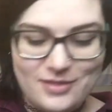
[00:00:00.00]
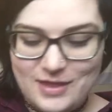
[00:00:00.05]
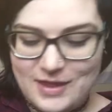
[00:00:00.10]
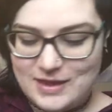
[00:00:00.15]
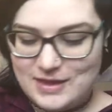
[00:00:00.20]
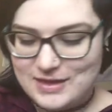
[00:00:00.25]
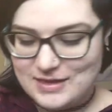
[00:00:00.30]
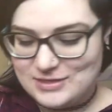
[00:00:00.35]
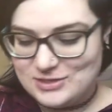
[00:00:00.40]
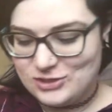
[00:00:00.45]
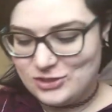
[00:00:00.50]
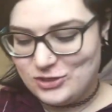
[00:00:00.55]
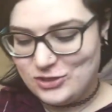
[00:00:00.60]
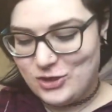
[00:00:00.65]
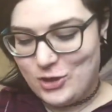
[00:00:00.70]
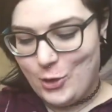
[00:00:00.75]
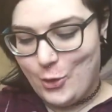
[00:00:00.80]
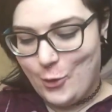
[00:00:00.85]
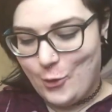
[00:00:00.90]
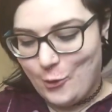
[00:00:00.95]
they need to
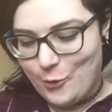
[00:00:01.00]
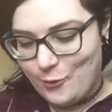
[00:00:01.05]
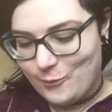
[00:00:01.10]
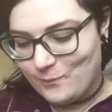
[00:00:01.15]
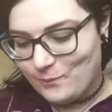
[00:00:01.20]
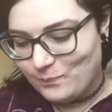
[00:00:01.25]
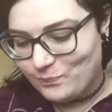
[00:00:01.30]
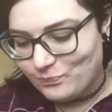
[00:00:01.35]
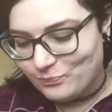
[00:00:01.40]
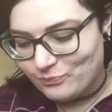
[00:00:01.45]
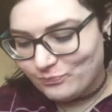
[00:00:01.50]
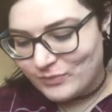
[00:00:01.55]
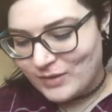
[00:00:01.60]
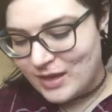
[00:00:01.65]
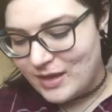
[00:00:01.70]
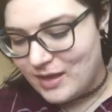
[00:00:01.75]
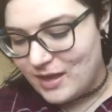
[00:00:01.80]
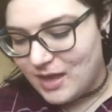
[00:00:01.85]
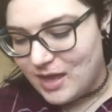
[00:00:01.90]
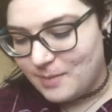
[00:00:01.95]
go.
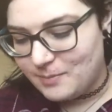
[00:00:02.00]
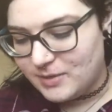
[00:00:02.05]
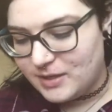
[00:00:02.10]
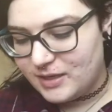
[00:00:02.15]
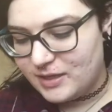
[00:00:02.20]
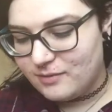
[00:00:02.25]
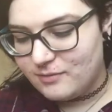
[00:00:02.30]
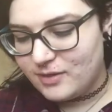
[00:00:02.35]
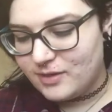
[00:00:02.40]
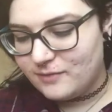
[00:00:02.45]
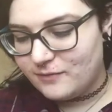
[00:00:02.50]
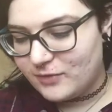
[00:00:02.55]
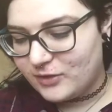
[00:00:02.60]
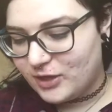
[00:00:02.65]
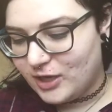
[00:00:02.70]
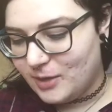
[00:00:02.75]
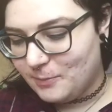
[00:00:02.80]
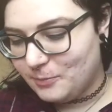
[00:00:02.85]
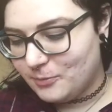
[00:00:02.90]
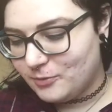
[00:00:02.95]
I'm getting rid of a
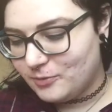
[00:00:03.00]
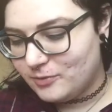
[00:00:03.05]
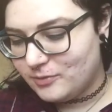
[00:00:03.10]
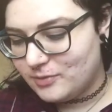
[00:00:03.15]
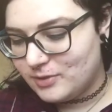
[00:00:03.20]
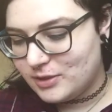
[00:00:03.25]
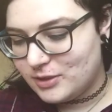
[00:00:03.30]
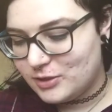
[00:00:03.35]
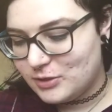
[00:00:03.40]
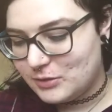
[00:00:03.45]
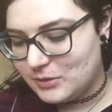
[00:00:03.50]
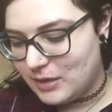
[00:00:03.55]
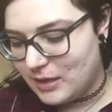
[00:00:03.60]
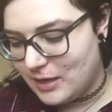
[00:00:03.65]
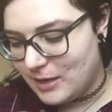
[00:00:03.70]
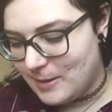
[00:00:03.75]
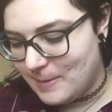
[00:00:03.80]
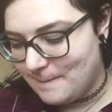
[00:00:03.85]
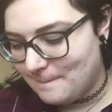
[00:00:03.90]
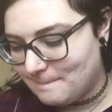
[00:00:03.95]
couple
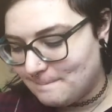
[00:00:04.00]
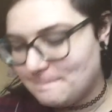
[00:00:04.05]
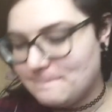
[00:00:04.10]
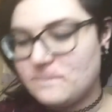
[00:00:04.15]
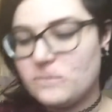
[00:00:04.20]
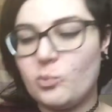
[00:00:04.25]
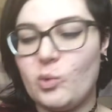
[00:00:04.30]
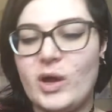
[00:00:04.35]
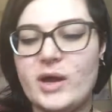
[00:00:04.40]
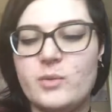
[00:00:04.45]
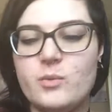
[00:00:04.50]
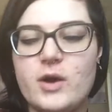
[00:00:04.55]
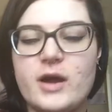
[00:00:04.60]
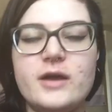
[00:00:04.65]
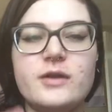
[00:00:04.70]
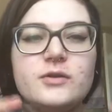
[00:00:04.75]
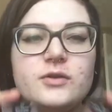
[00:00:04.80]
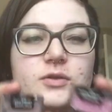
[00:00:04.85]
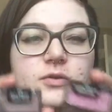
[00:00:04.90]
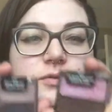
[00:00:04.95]
Wet n
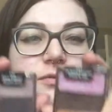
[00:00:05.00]
Wild